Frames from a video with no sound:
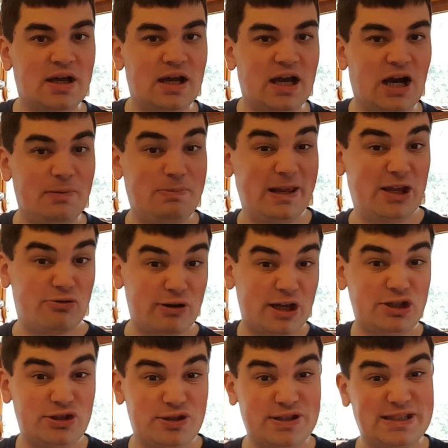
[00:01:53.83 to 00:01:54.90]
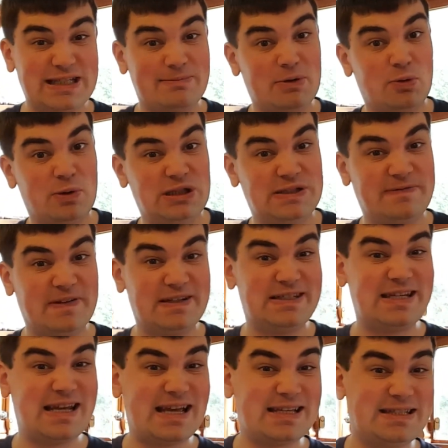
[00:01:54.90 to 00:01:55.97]
I play cricket during the summer, which is
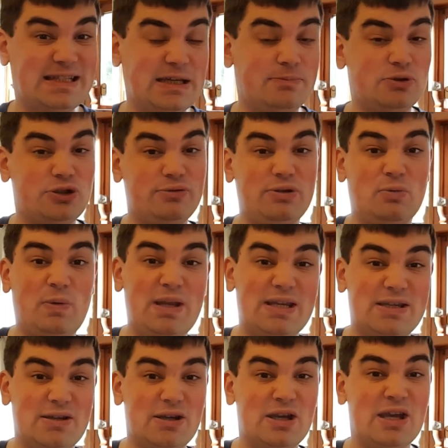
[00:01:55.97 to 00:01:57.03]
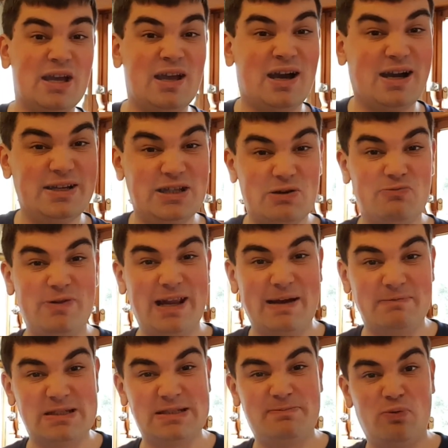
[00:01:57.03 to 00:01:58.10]
fantastic. But during the winter, I don't really
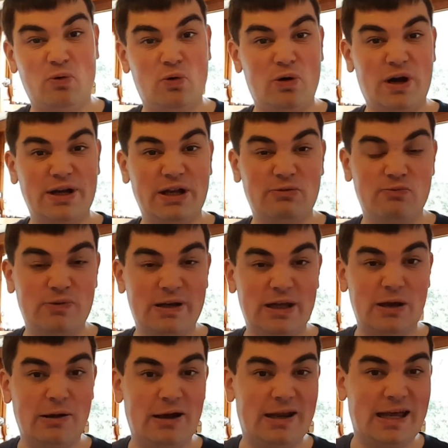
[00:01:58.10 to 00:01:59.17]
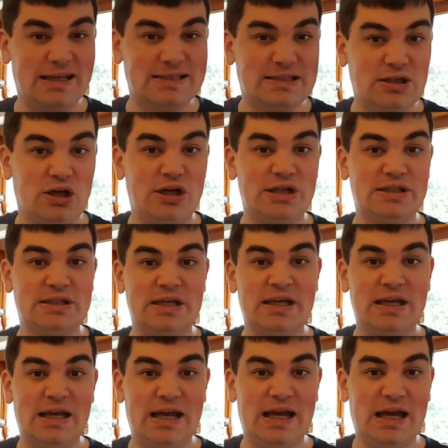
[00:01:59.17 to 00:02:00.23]
have a sport. I don't really go out and exercise
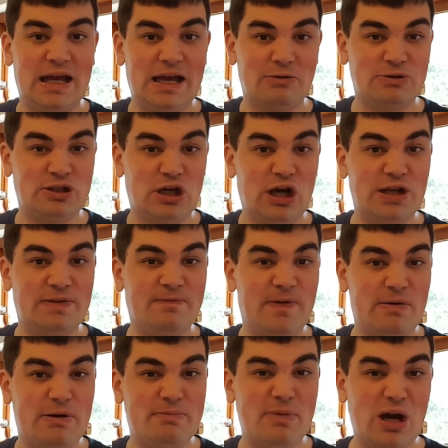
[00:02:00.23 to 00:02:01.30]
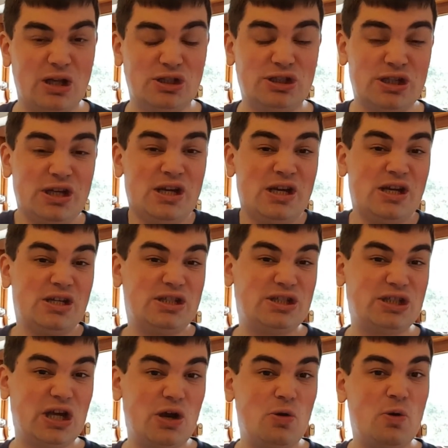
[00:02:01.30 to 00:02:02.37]
outside very much.
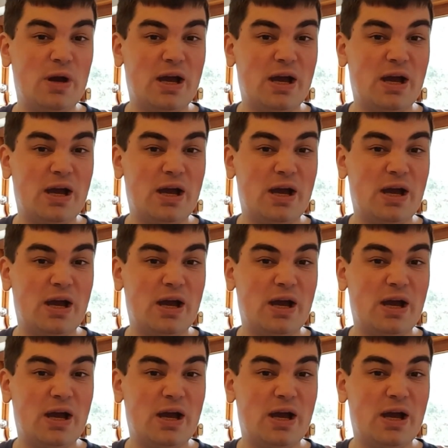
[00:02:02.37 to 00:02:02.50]
So